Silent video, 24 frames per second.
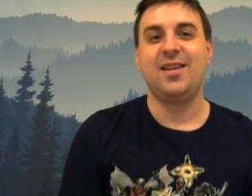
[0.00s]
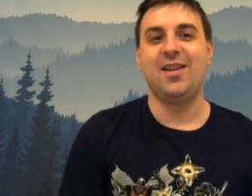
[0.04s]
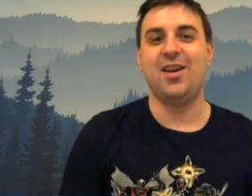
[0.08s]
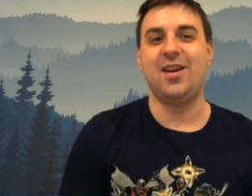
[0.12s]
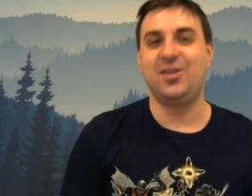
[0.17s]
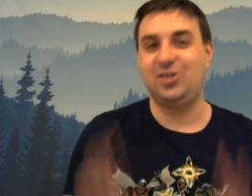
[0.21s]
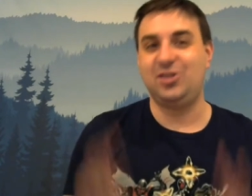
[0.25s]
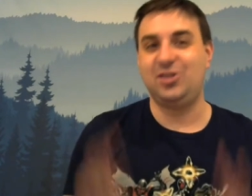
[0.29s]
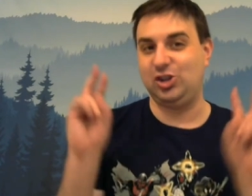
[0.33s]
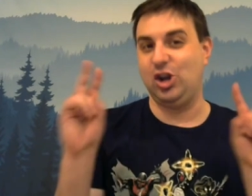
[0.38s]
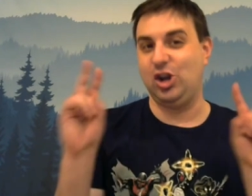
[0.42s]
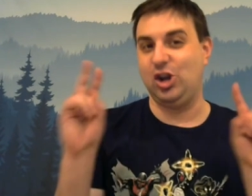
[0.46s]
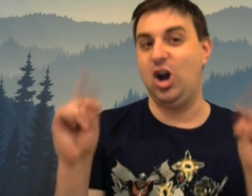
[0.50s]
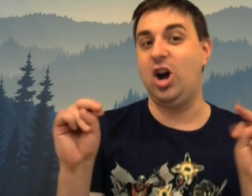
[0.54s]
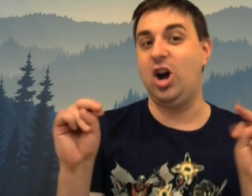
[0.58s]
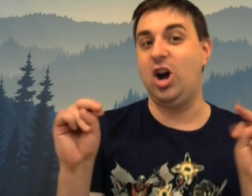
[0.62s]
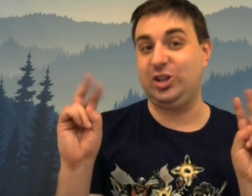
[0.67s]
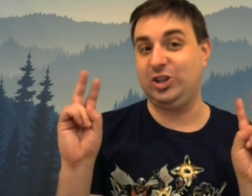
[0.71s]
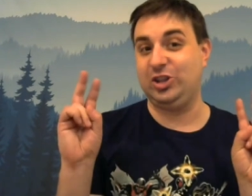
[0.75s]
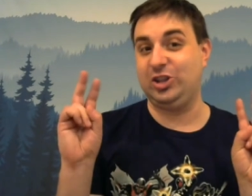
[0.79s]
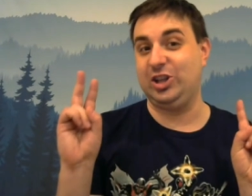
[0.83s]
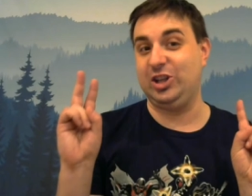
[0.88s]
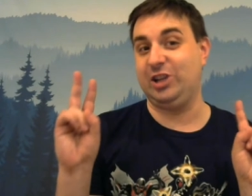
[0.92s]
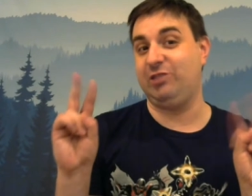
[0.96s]
us
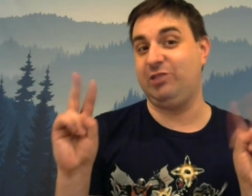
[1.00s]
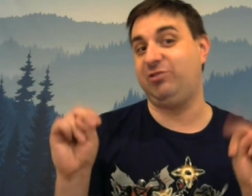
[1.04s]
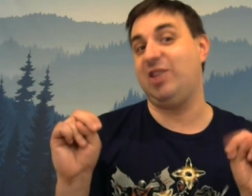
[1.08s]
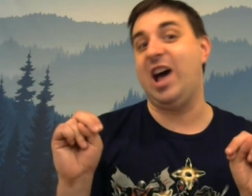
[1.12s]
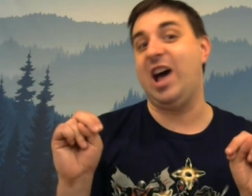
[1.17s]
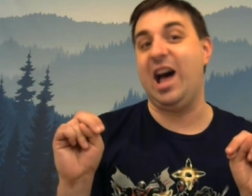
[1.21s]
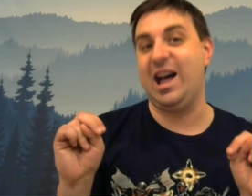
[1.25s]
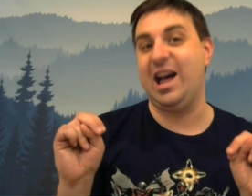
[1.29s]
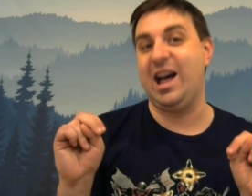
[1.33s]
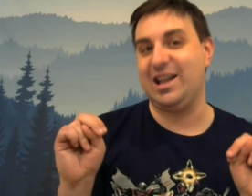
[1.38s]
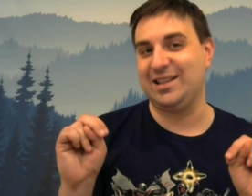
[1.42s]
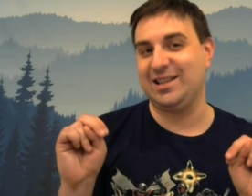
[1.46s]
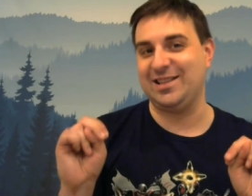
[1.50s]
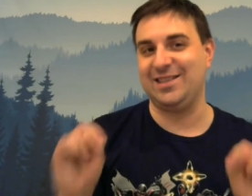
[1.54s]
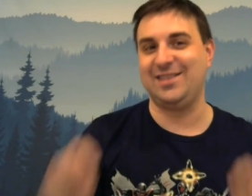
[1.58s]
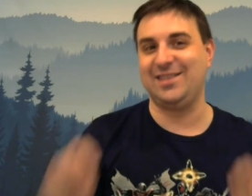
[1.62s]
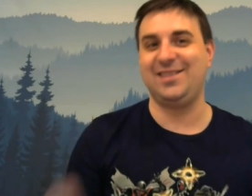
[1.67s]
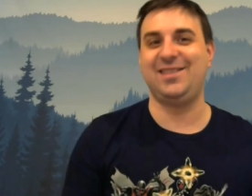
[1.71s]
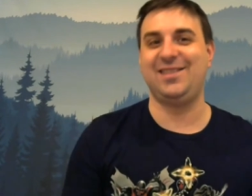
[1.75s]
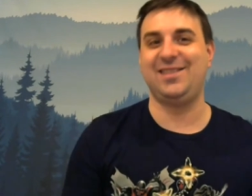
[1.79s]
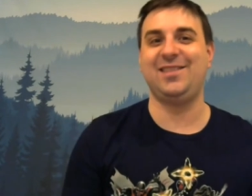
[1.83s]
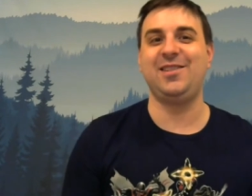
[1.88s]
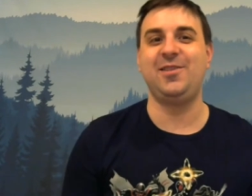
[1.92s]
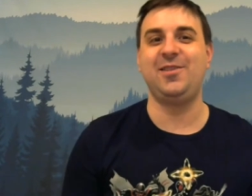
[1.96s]
toxic
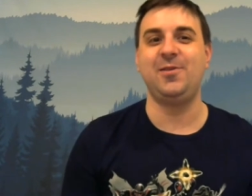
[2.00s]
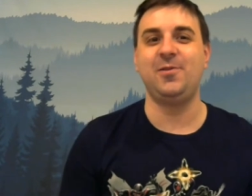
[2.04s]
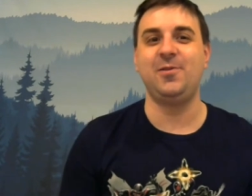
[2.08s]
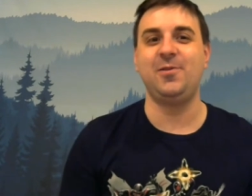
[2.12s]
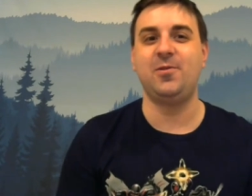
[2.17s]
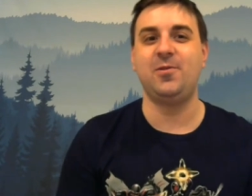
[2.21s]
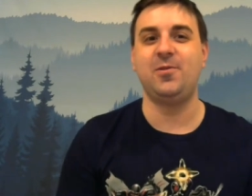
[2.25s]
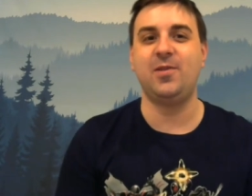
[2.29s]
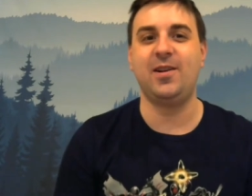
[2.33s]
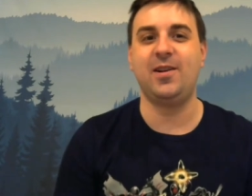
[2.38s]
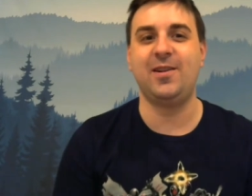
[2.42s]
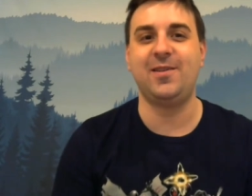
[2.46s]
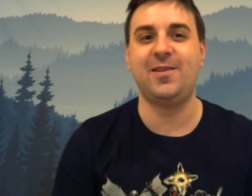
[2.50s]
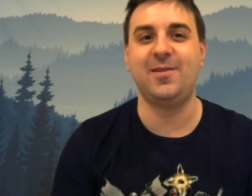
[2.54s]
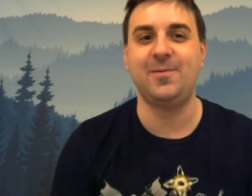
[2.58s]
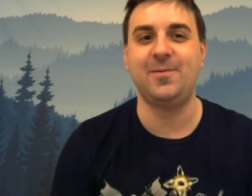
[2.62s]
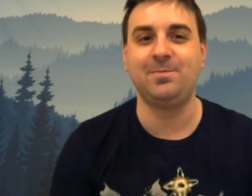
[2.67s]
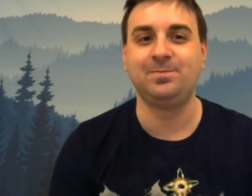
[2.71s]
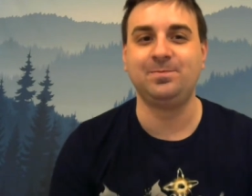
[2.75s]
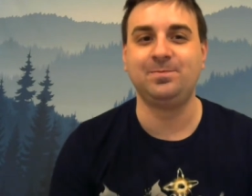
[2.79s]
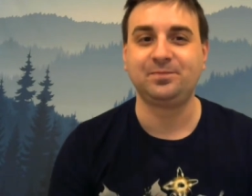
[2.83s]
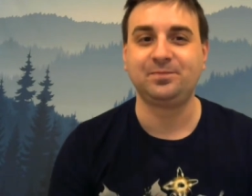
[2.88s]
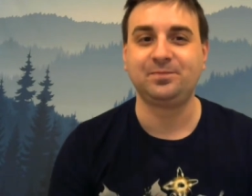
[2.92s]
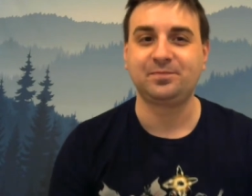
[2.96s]
fans who
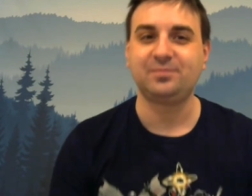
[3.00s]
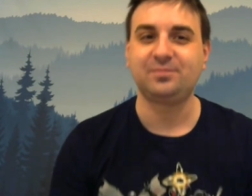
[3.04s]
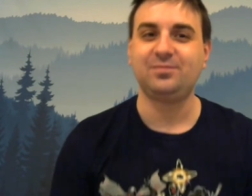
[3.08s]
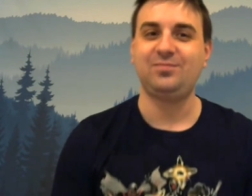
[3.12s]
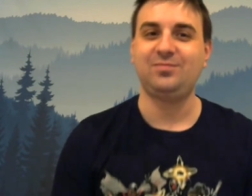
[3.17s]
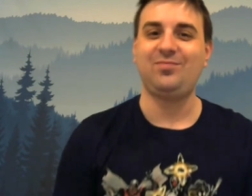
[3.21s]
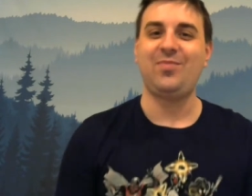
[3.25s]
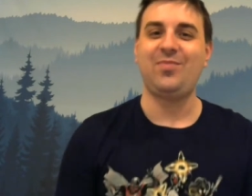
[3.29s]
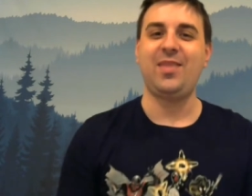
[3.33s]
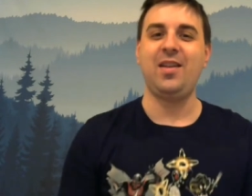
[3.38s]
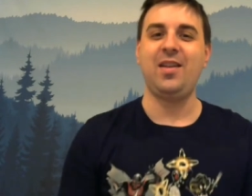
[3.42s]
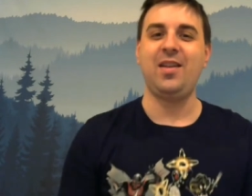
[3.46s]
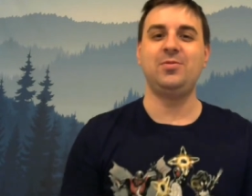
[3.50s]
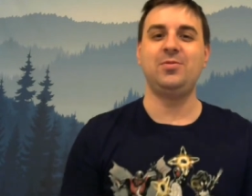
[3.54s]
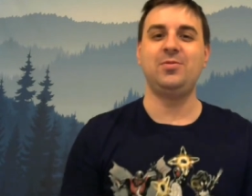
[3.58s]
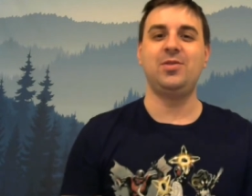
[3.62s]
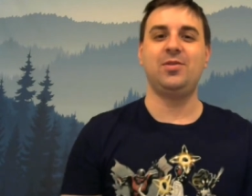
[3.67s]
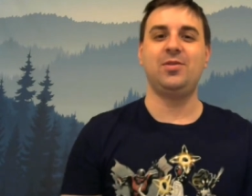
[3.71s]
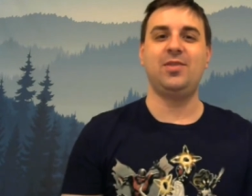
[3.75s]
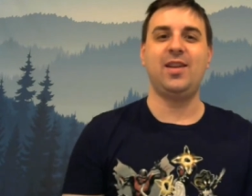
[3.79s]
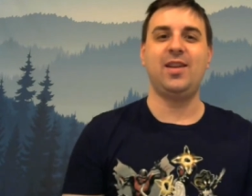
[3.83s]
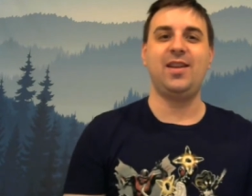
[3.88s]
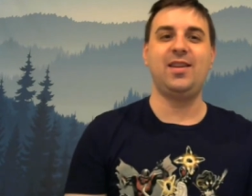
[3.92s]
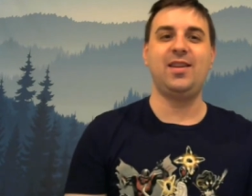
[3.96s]
um, who
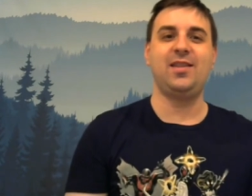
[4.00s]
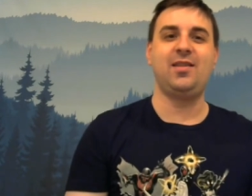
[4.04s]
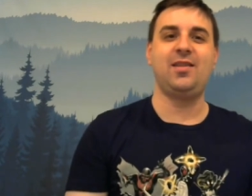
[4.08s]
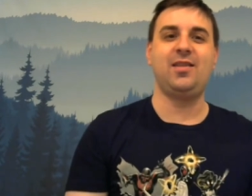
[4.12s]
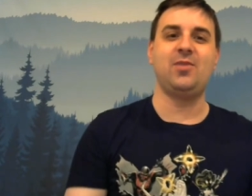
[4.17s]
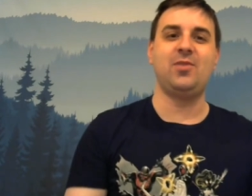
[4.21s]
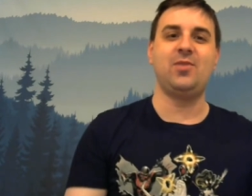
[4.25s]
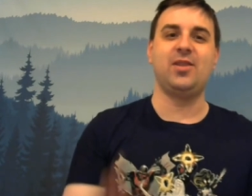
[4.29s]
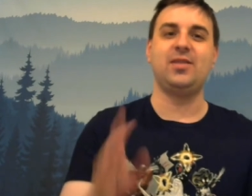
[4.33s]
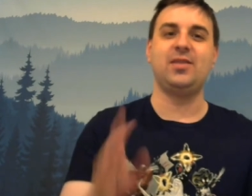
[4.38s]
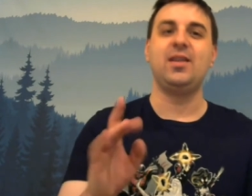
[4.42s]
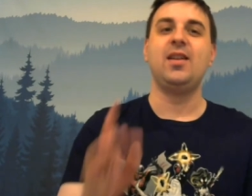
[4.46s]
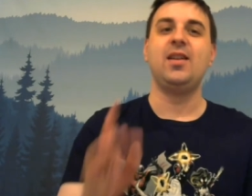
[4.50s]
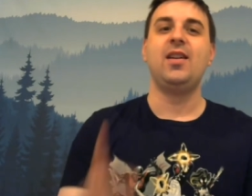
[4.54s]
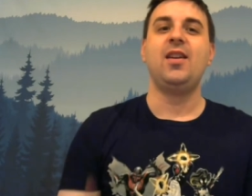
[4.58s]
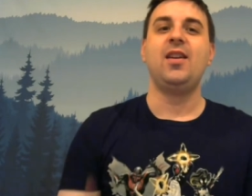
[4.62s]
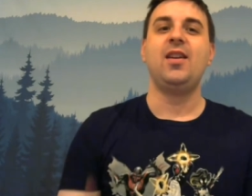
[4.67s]
don't like it. Come on.